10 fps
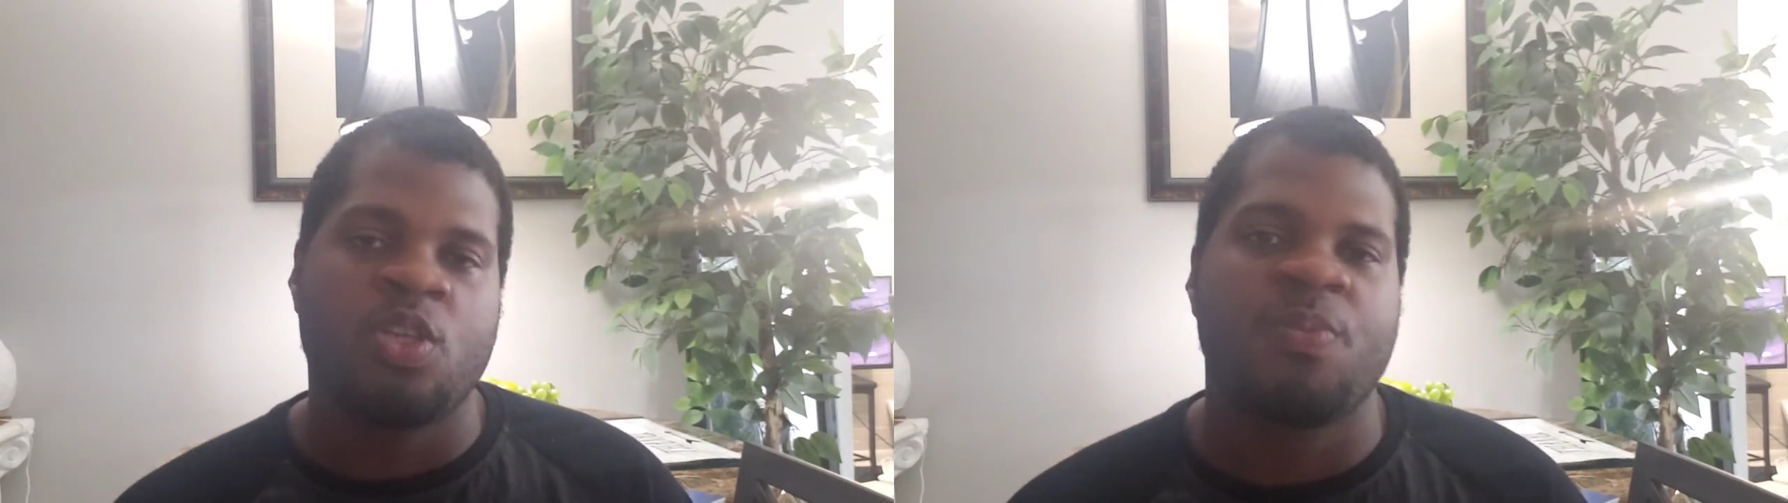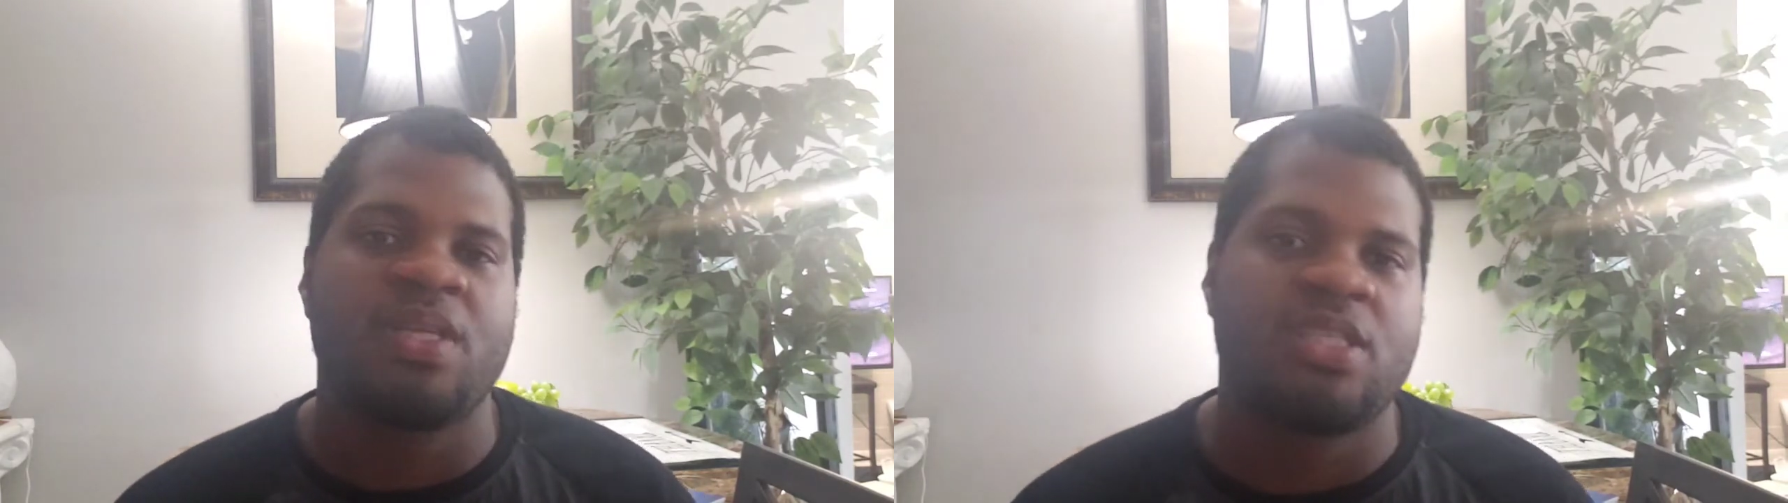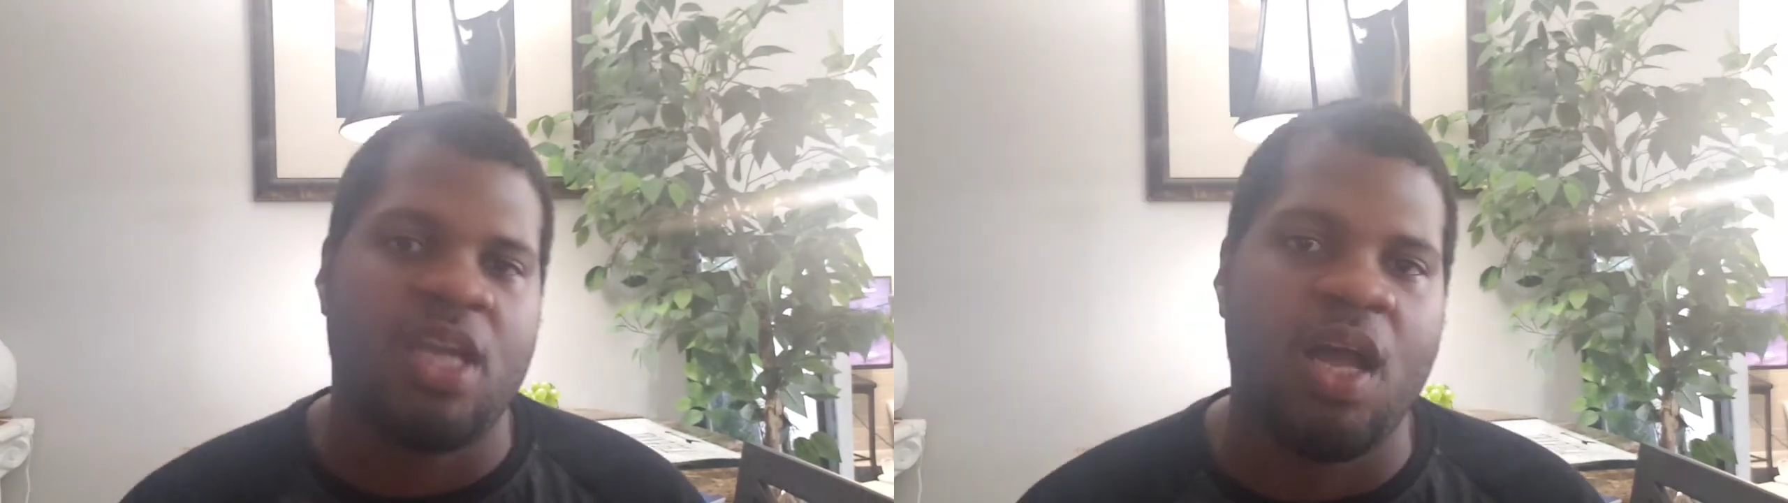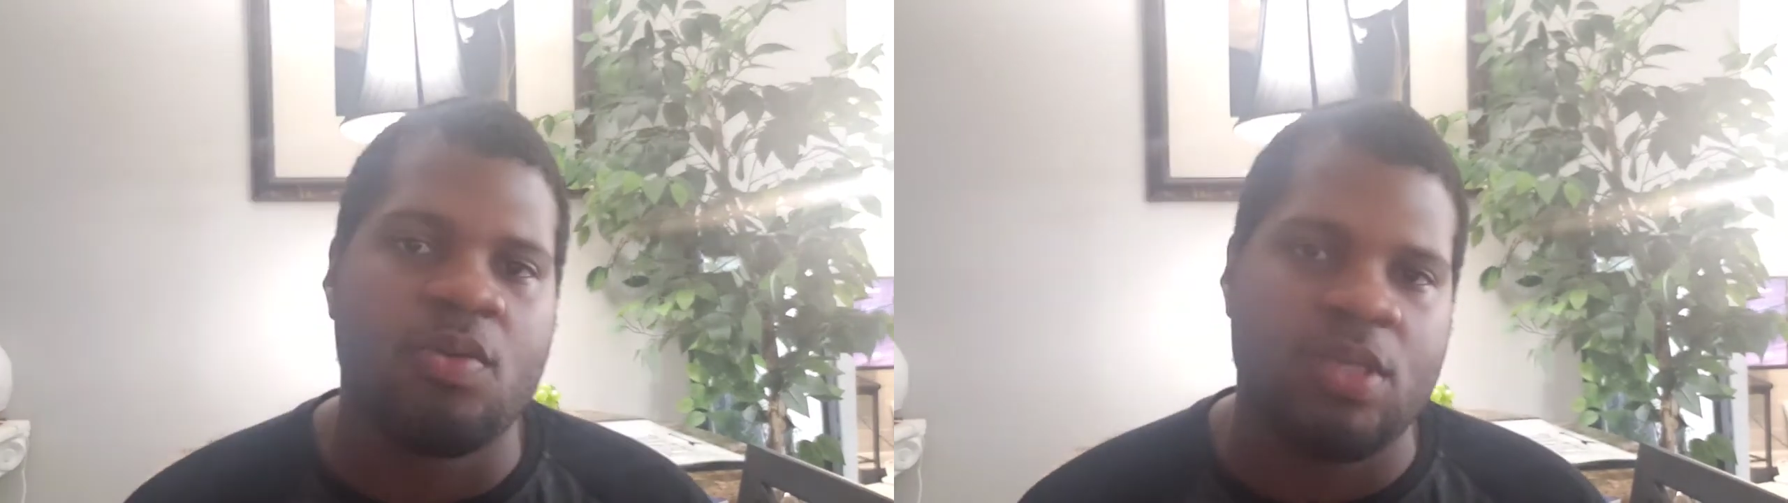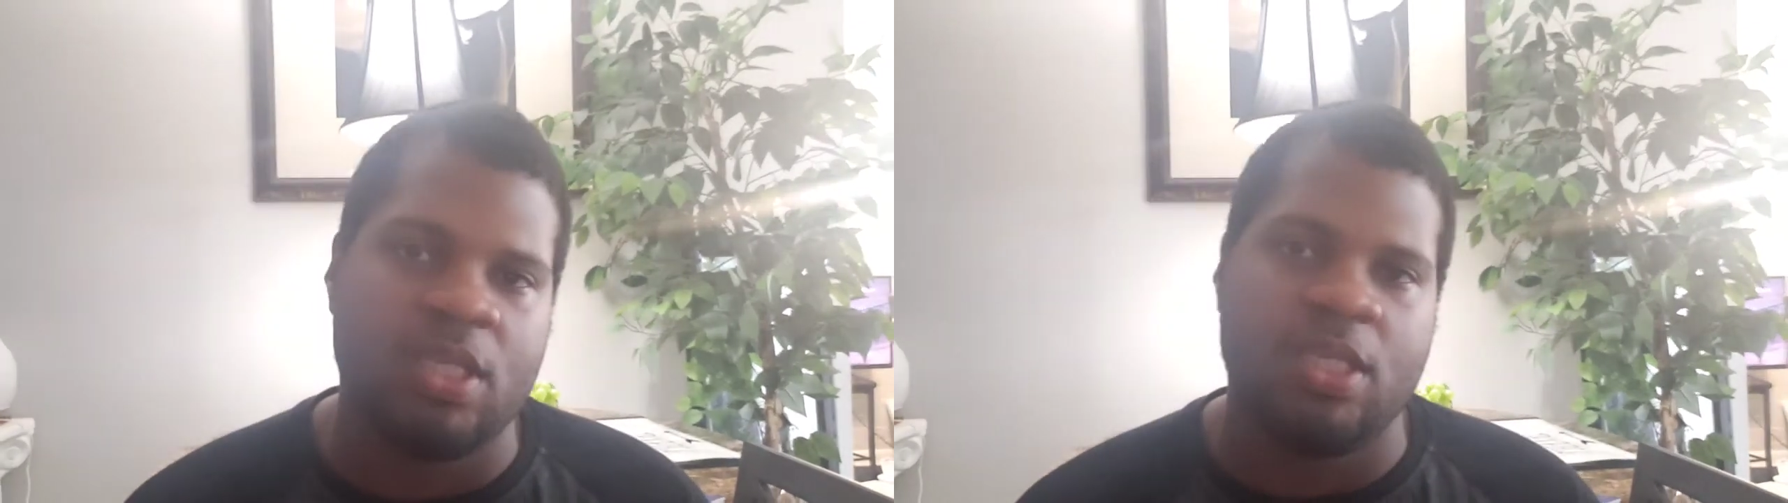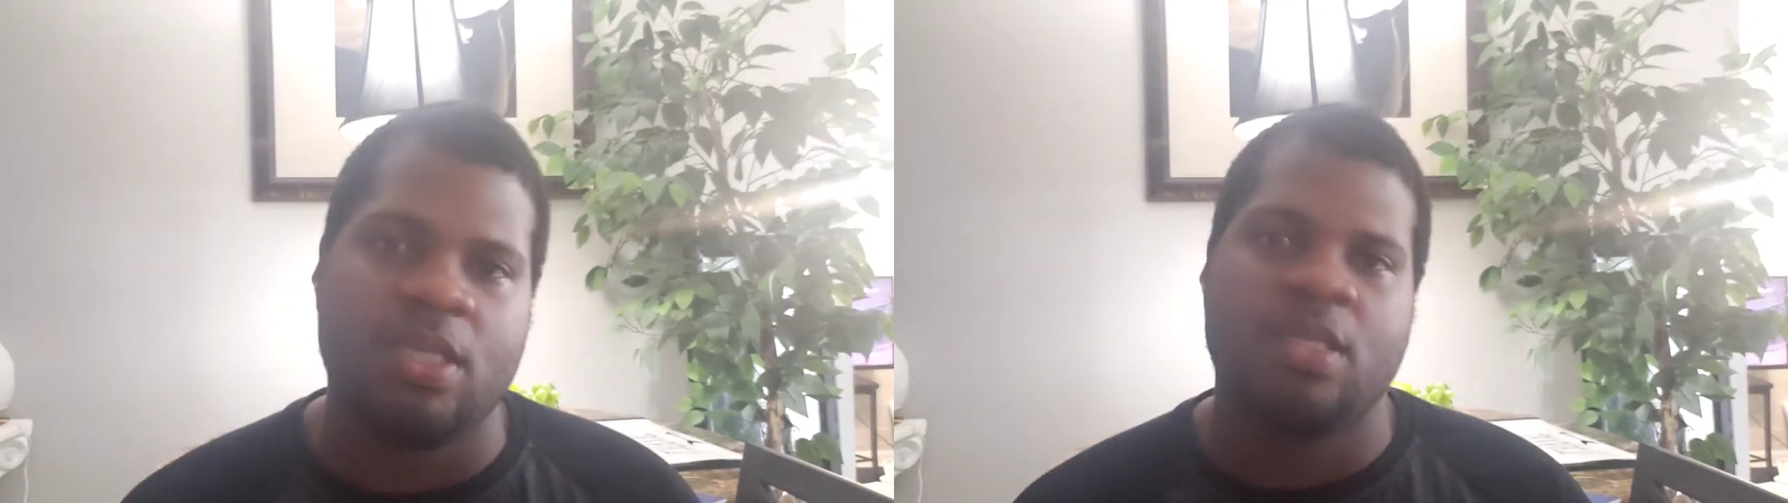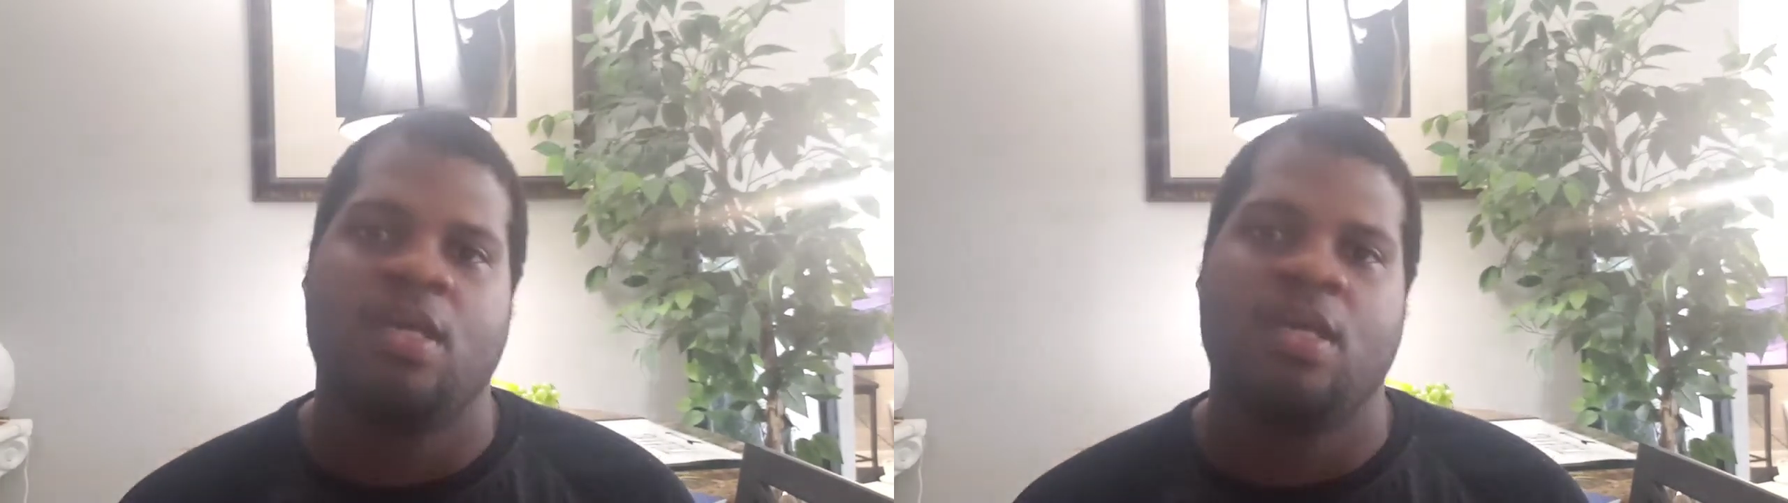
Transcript: does my child need?